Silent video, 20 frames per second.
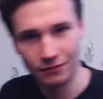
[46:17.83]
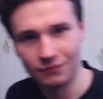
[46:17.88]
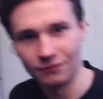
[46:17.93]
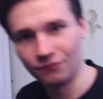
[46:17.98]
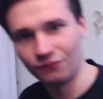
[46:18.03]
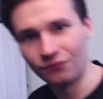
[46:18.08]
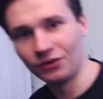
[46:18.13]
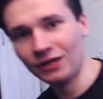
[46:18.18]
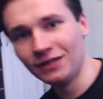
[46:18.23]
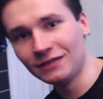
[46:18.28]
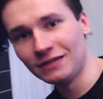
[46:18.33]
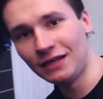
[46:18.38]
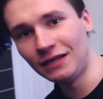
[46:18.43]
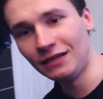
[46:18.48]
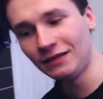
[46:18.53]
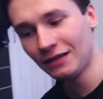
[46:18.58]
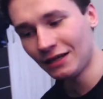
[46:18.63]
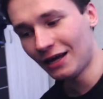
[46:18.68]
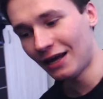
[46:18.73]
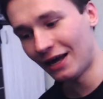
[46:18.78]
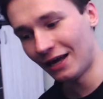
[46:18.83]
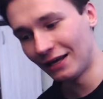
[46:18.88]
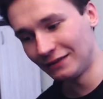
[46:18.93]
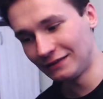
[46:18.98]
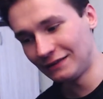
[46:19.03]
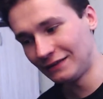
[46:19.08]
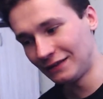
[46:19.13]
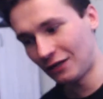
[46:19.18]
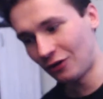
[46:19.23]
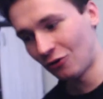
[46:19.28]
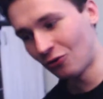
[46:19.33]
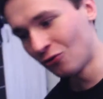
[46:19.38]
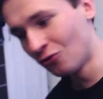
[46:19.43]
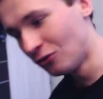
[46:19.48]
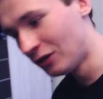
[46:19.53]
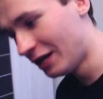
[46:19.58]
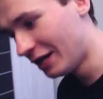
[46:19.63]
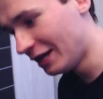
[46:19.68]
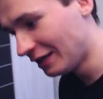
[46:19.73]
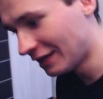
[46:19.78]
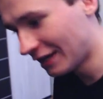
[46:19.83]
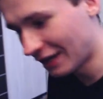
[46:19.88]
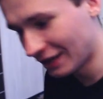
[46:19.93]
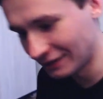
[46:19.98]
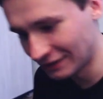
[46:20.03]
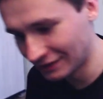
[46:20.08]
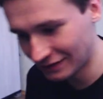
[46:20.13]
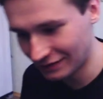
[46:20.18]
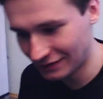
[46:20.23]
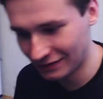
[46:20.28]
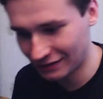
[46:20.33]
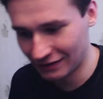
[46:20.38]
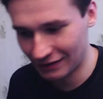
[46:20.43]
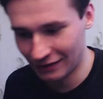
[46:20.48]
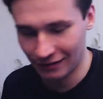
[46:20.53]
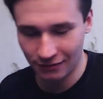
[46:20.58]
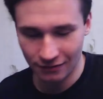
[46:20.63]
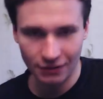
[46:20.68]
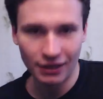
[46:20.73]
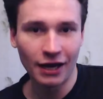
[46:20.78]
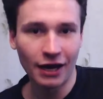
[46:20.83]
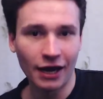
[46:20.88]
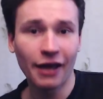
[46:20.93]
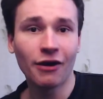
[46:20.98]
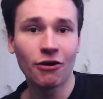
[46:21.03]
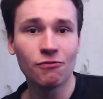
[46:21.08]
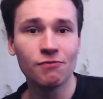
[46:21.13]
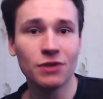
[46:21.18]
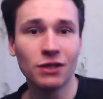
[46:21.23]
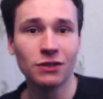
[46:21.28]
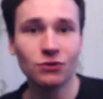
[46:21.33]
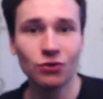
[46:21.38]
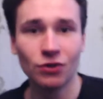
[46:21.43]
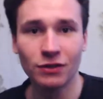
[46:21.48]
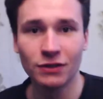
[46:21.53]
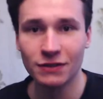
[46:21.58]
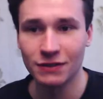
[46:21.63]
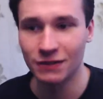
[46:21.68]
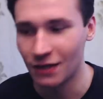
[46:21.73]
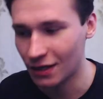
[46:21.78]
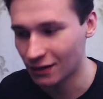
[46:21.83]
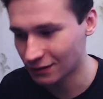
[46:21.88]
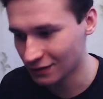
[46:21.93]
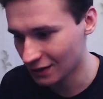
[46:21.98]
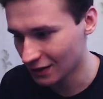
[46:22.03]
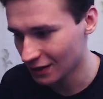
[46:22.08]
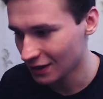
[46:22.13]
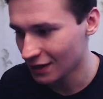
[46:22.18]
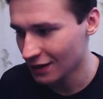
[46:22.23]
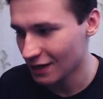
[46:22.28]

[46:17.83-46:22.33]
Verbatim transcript: Freezing and cooling and uh, I hope that you understand.